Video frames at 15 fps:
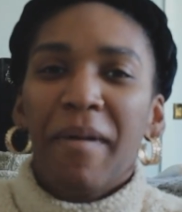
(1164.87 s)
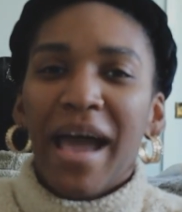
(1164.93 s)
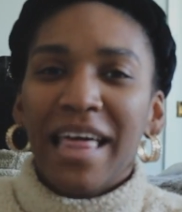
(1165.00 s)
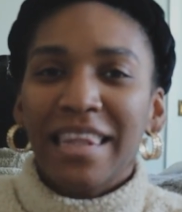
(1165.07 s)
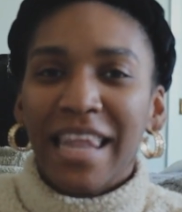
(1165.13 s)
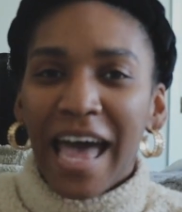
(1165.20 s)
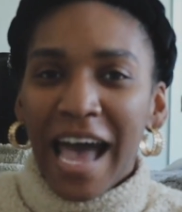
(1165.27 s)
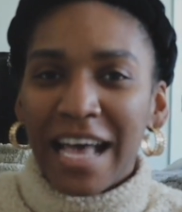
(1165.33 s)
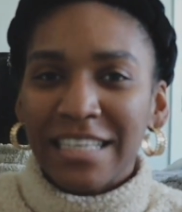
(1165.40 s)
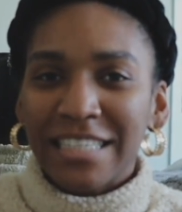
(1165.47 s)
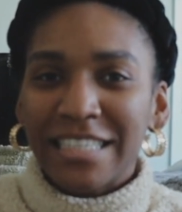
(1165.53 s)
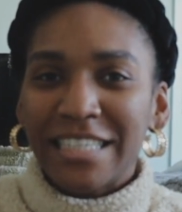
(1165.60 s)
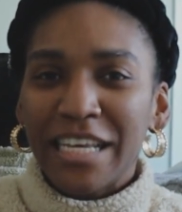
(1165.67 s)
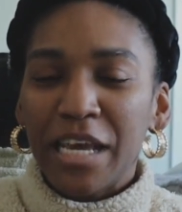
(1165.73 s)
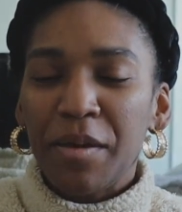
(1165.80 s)
my
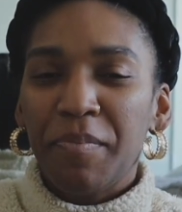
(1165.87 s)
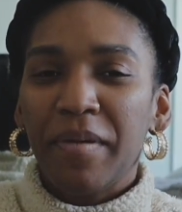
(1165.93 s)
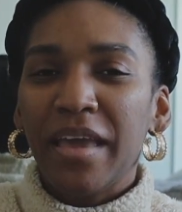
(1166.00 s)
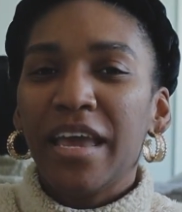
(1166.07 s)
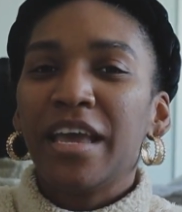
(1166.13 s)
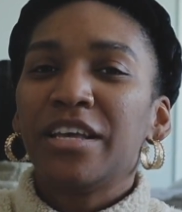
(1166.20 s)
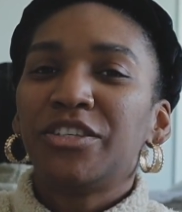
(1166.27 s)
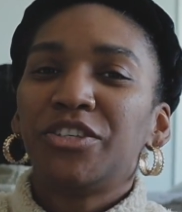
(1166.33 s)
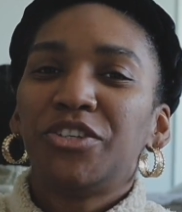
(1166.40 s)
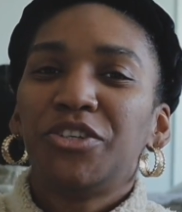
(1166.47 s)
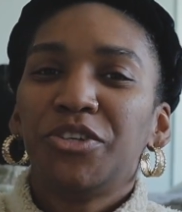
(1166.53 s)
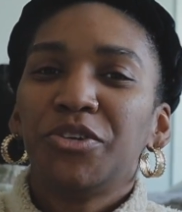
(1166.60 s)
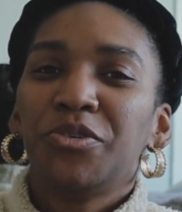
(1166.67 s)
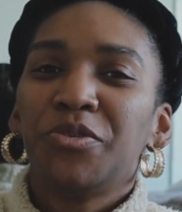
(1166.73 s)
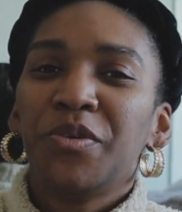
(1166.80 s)
last tip is
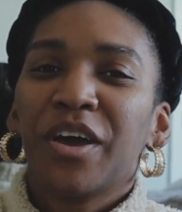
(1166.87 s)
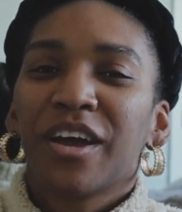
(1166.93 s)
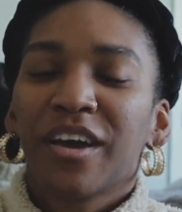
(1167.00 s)
to